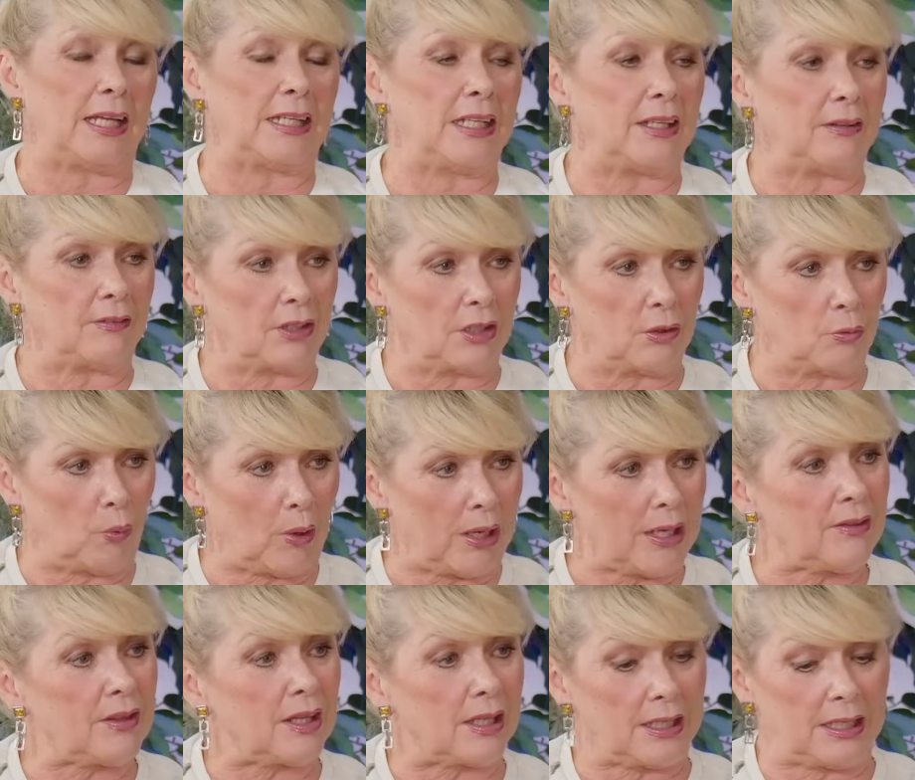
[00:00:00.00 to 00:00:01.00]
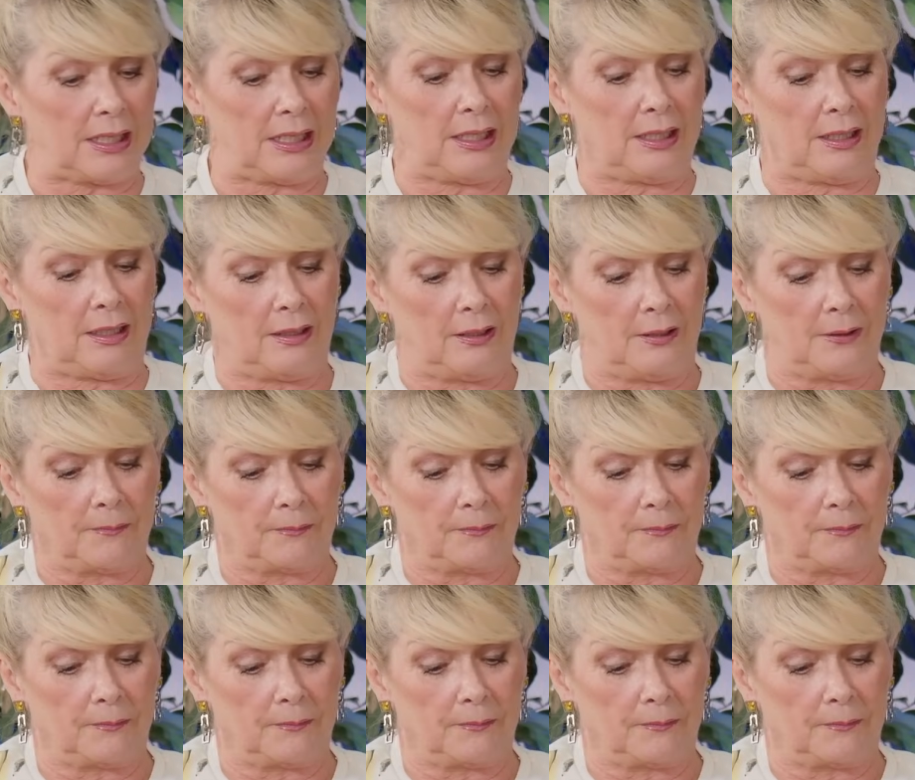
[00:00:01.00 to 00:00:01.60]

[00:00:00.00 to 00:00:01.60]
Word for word: And the way that he